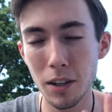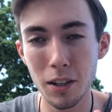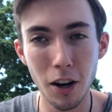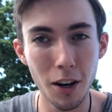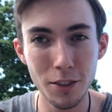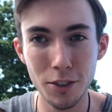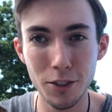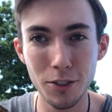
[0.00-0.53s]

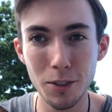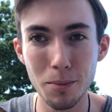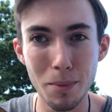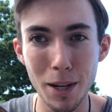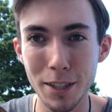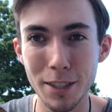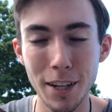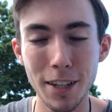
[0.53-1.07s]
consciously
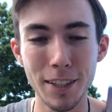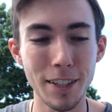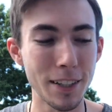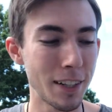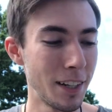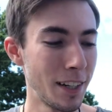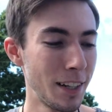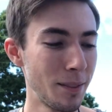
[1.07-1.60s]
meditating,
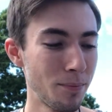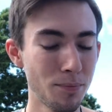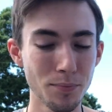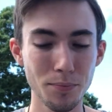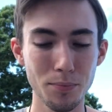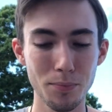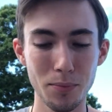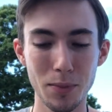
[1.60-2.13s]

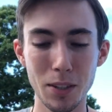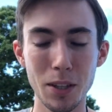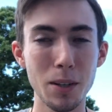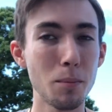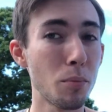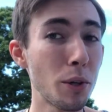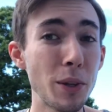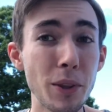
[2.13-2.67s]

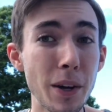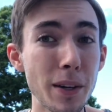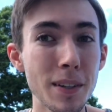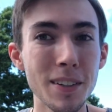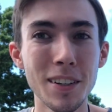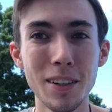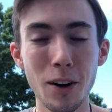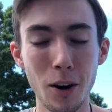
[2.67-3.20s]

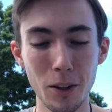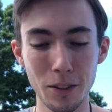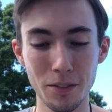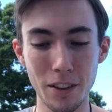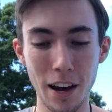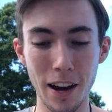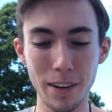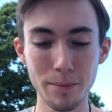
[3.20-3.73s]
breathing, all of
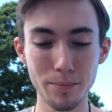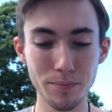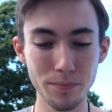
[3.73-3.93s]
that.